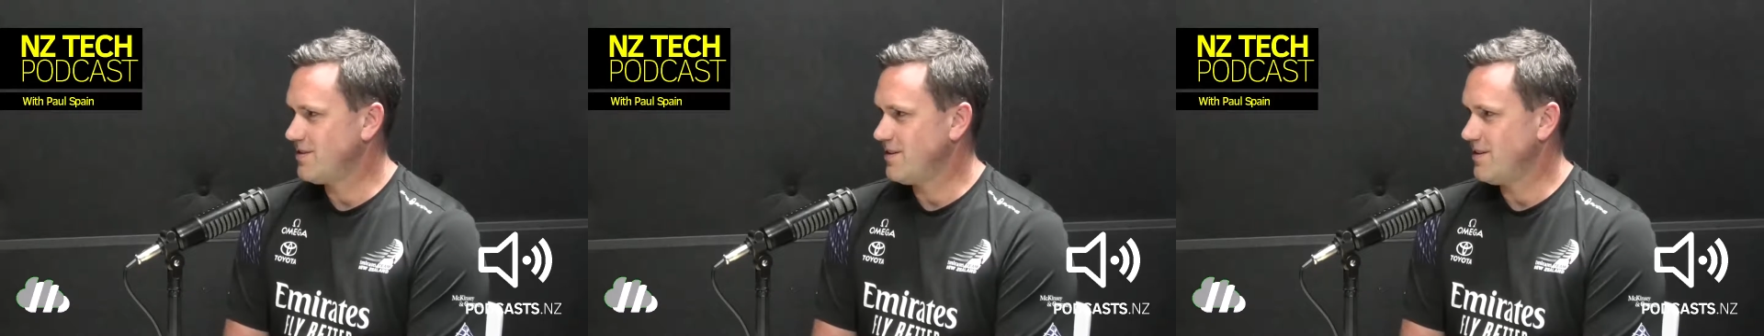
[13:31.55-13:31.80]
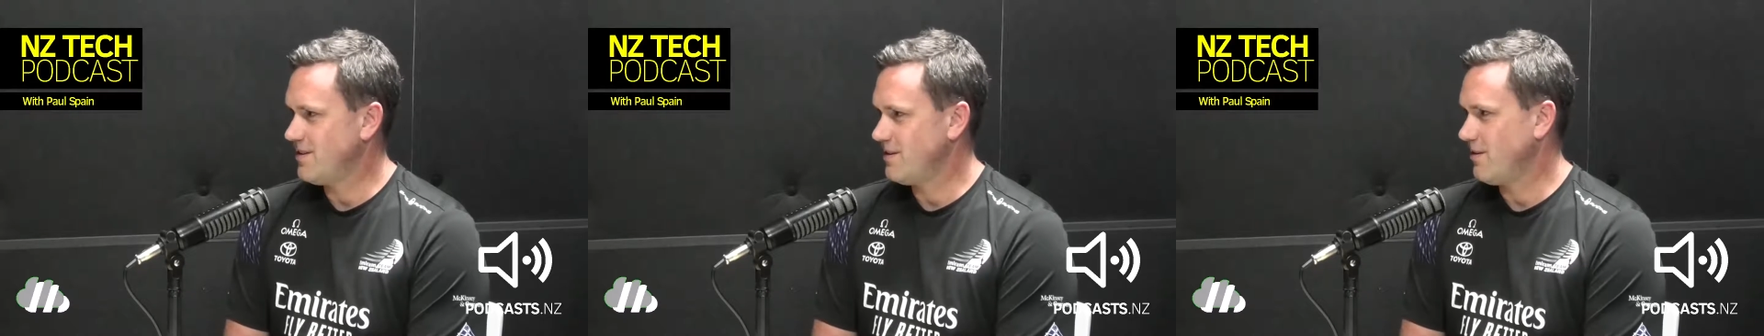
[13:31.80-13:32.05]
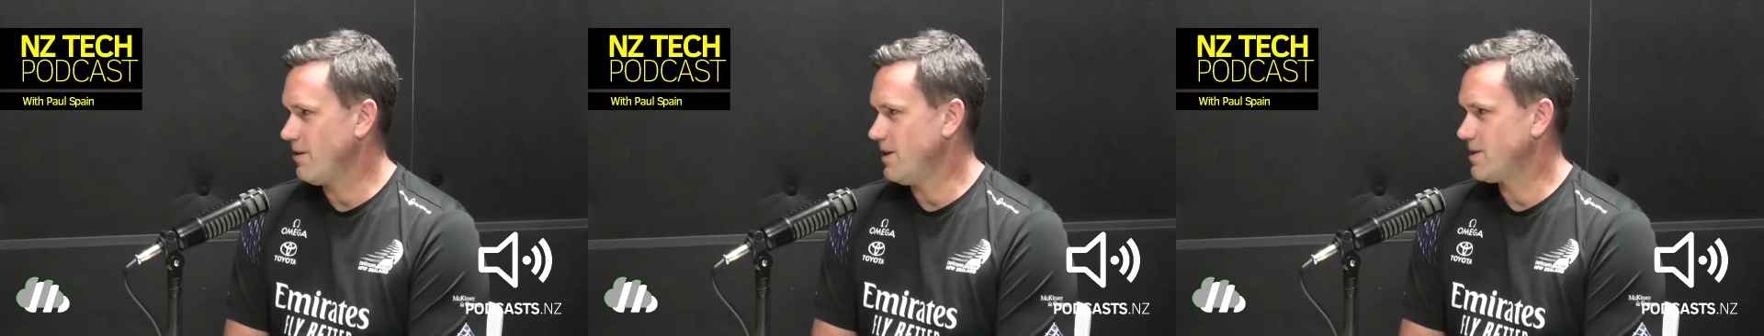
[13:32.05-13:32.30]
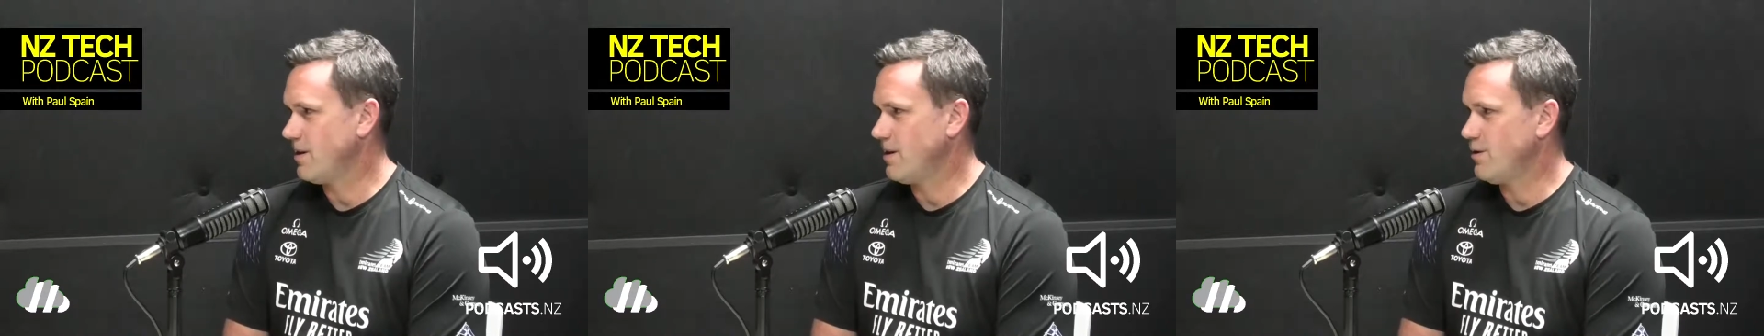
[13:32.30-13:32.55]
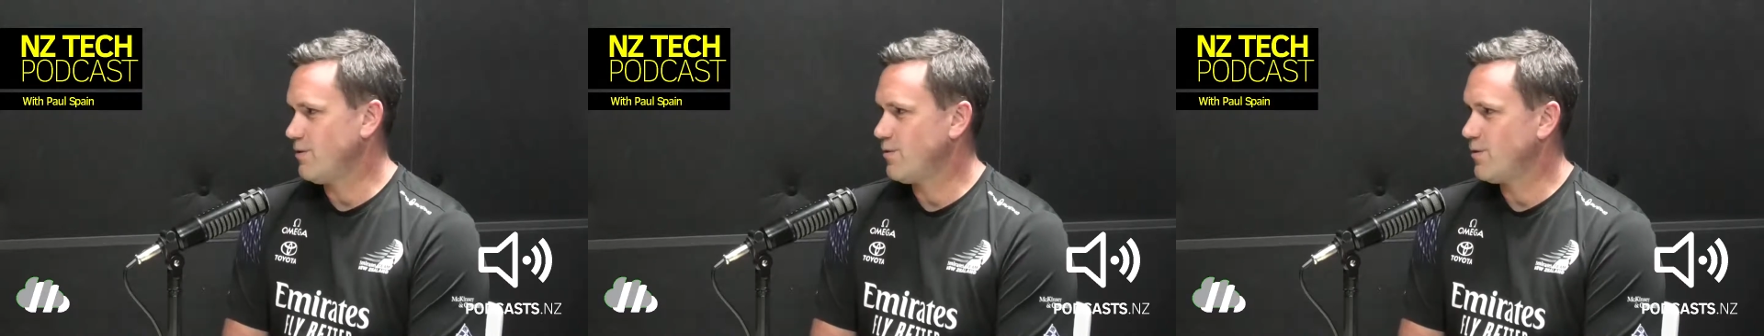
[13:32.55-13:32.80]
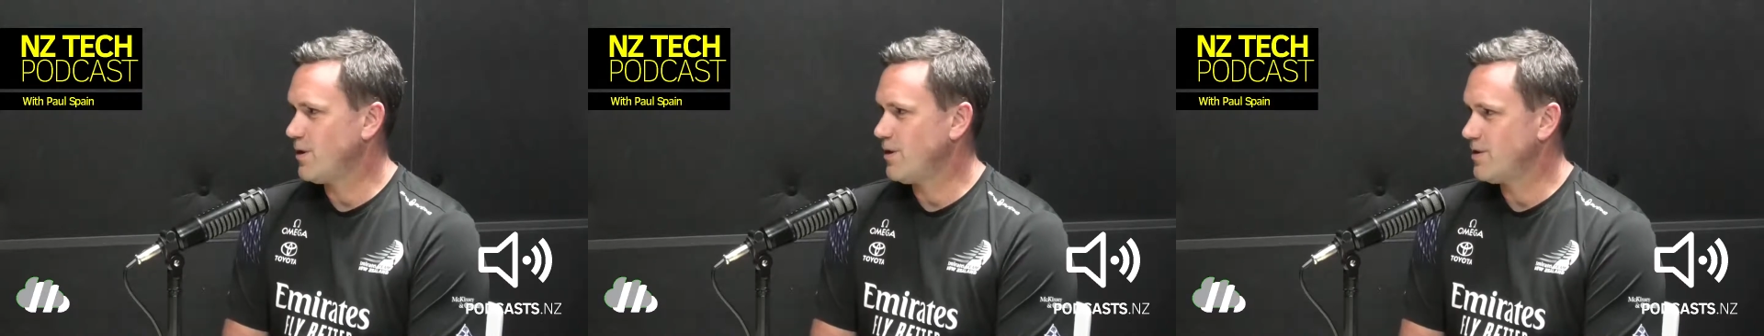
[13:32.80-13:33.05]
they're a lot less likely to
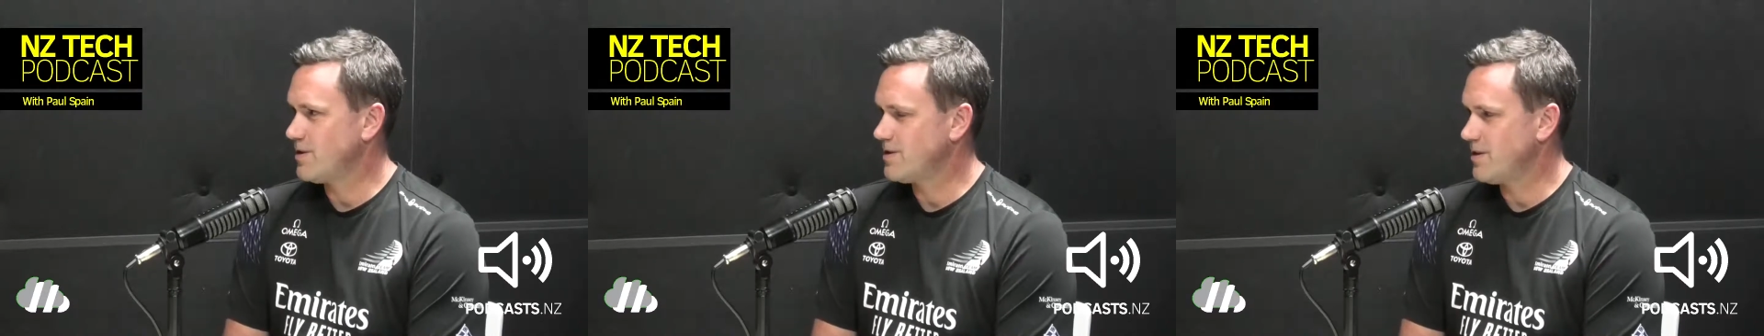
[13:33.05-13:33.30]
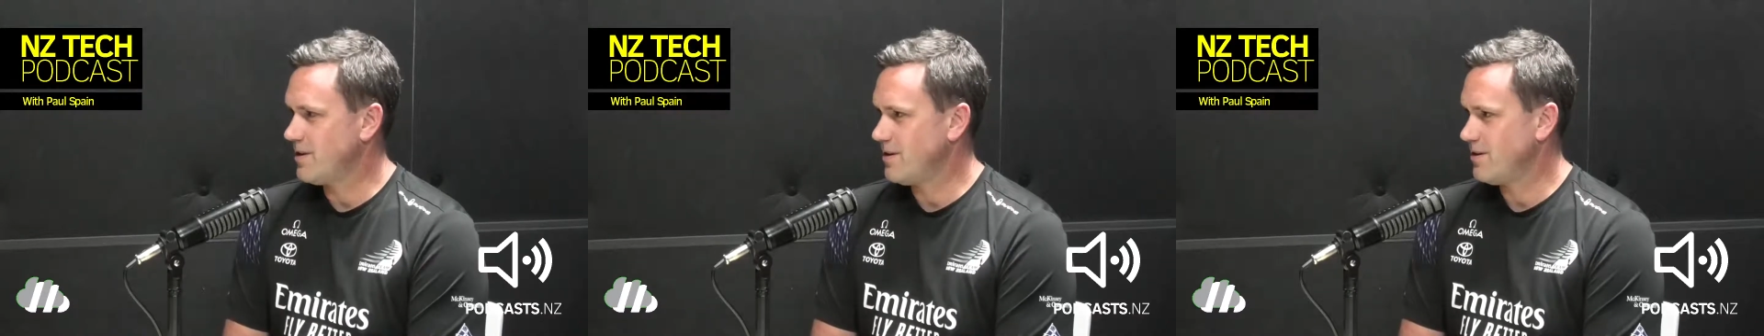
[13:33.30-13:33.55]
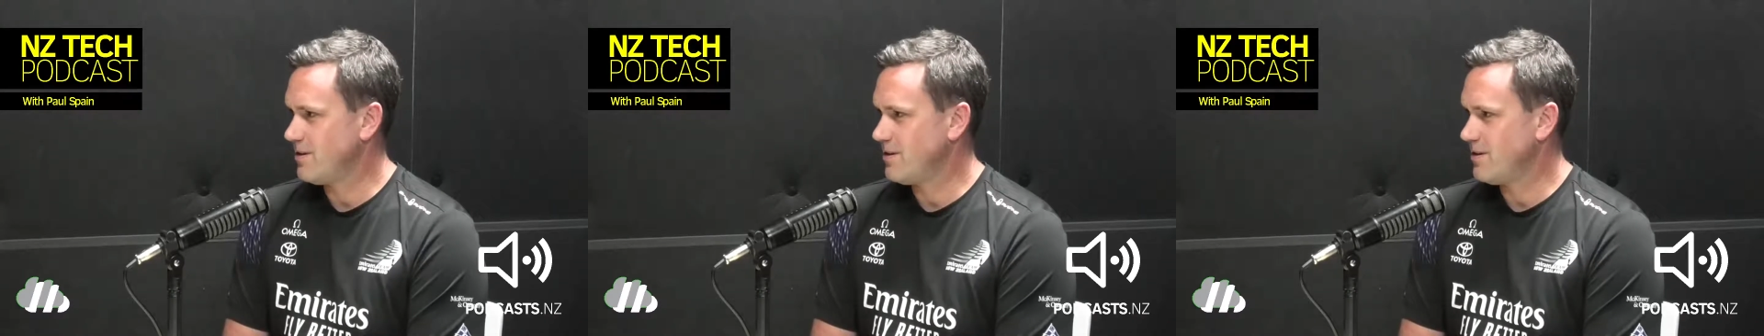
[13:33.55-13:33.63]
fall over the side,